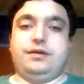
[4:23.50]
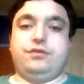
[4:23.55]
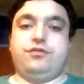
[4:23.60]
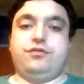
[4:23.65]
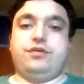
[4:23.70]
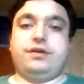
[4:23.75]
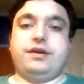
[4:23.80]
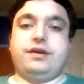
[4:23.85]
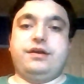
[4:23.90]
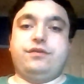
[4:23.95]

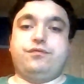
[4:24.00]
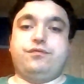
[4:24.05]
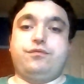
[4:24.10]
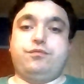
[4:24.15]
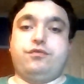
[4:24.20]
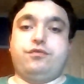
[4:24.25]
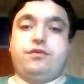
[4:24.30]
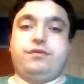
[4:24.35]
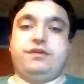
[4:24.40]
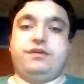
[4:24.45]
United
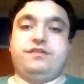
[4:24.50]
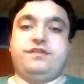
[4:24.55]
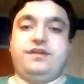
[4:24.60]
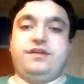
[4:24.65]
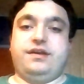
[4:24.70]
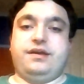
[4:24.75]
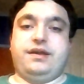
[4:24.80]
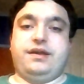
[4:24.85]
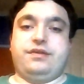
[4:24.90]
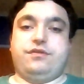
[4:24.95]
will probably
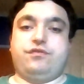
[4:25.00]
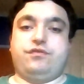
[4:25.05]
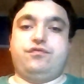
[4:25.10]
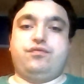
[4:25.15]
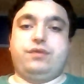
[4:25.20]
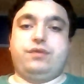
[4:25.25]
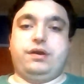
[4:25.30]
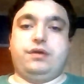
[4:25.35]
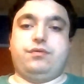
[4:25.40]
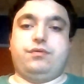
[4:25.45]
see it in the
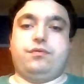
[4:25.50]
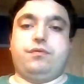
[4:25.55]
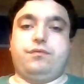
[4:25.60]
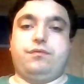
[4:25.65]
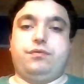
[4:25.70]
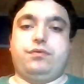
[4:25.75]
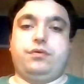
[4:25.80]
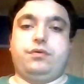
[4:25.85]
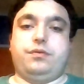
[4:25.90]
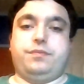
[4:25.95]
trailer a
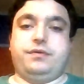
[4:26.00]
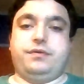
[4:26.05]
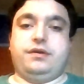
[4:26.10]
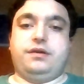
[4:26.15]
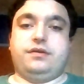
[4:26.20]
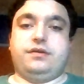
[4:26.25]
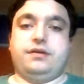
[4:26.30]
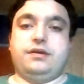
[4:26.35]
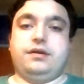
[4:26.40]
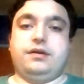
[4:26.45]
little
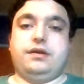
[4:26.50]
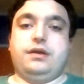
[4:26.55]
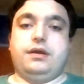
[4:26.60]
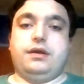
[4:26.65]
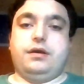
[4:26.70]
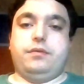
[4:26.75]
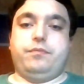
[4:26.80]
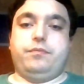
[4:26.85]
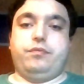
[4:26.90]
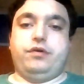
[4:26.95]
bit,
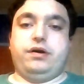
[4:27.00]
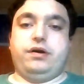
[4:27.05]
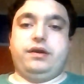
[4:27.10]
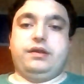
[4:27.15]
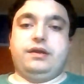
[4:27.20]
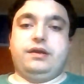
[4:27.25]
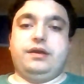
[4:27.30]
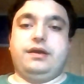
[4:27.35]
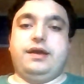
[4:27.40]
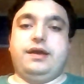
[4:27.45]

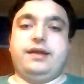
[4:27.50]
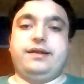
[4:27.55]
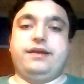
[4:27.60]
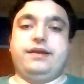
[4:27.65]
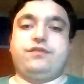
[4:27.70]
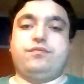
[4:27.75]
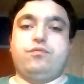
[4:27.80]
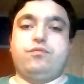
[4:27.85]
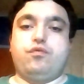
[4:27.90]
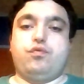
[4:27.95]
but it
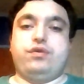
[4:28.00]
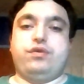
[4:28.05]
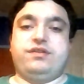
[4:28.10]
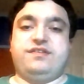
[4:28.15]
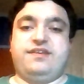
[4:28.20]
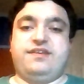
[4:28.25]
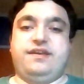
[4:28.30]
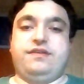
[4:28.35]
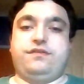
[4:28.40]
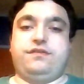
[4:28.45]
is more
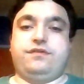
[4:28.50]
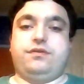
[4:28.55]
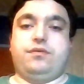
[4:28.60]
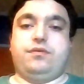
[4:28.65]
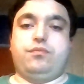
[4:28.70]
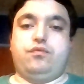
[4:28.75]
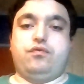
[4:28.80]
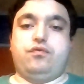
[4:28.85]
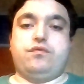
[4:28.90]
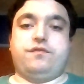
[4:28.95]
intense in
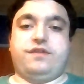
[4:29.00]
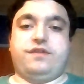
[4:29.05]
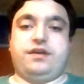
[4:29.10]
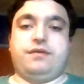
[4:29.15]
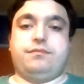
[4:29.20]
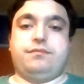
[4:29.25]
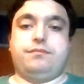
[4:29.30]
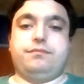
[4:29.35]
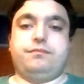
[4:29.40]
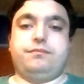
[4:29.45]
the
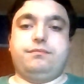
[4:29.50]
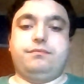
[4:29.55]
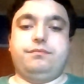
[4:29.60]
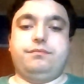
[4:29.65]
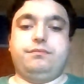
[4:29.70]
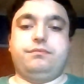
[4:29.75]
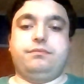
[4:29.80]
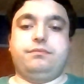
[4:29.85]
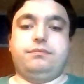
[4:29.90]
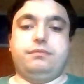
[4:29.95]
movie.
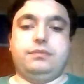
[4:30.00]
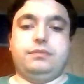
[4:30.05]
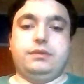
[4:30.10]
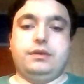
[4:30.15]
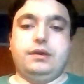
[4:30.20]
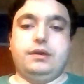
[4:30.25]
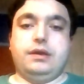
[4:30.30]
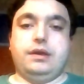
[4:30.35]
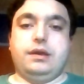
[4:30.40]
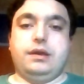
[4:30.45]

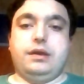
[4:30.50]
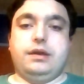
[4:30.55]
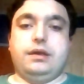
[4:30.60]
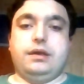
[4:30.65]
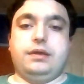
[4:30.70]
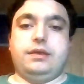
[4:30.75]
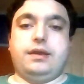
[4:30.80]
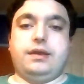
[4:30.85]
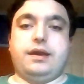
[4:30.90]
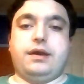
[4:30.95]

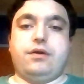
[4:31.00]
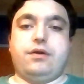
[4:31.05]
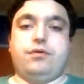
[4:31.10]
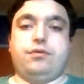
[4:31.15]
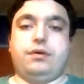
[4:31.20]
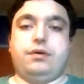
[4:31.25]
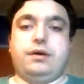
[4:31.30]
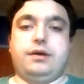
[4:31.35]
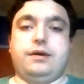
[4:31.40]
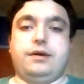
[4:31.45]

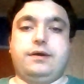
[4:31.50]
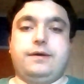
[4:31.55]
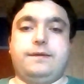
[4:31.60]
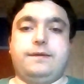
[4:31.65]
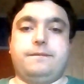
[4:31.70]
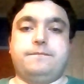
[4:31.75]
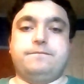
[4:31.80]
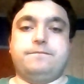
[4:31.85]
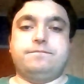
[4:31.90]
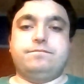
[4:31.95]
Now,
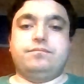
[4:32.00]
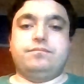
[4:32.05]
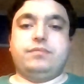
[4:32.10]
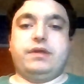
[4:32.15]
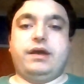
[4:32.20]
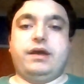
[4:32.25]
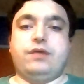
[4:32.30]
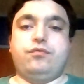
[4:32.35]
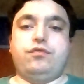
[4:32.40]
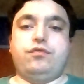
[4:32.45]
um,
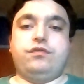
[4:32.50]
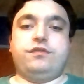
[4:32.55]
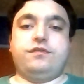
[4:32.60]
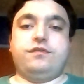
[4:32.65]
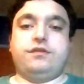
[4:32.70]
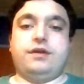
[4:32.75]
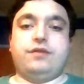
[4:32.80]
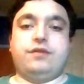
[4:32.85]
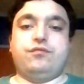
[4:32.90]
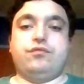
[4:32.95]
I will
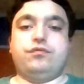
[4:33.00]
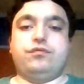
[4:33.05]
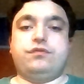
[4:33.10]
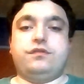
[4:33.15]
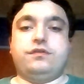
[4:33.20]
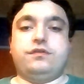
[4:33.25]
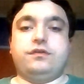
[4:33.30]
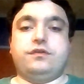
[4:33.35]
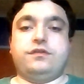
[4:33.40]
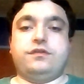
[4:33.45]
I won't
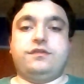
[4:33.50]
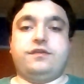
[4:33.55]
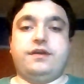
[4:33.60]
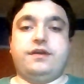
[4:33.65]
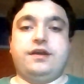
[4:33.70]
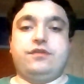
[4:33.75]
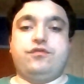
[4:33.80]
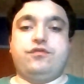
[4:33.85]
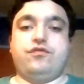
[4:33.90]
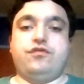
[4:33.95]

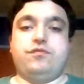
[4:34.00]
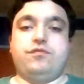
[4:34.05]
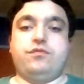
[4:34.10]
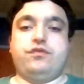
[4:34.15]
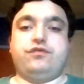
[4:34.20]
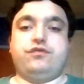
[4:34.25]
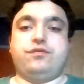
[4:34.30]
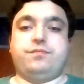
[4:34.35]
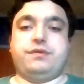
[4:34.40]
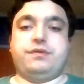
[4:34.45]
say too
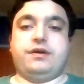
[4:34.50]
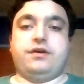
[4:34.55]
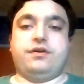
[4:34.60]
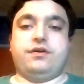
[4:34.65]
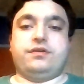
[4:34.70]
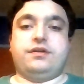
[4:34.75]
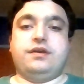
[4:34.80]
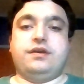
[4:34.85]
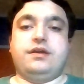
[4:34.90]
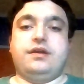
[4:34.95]
much
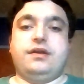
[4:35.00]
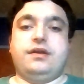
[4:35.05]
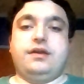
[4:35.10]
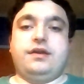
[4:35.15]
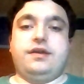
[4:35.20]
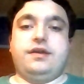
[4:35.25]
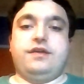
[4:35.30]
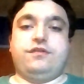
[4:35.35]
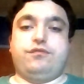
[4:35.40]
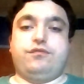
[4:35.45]
about
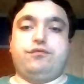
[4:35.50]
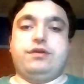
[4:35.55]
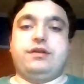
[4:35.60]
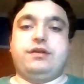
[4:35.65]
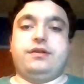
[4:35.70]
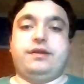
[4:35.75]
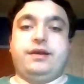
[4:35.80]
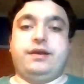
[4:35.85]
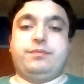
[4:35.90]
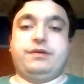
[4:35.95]
his
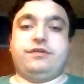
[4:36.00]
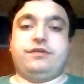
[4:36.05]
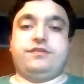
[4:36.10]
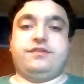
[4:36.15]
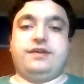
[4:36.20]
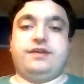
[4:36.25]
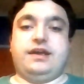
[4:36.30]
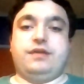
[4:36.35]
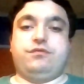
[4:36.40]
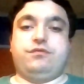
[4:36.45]
re- about
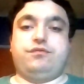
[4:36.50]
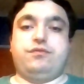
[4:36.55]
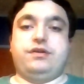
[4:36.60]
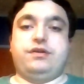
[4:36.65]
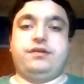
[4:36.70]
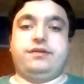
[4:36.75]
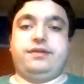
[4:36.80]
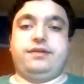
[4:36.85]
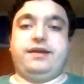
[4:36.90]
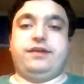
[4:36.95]
Sam's
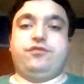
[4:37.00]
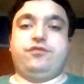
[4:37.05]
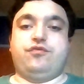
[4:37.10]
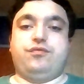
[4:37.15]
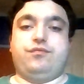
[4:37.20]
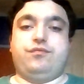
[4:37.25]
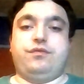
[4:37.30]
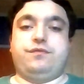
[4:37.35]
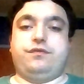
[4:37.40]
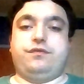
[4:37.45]

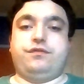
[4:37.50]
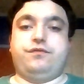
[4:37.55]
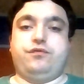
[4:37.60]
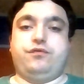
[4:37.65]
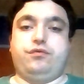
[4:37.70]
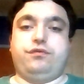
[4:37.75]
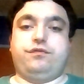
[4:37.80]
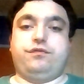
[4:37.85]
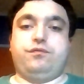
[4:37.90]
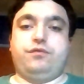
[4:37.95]
reconnection with his
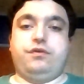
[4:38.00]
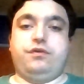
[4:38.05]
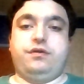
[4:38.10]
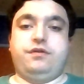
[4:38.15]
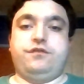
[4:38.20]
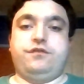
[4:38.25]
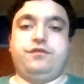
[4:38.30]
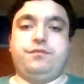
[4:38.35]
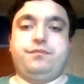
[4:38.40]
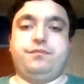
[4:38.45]
first
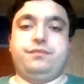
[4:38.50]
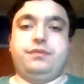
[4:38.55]
love,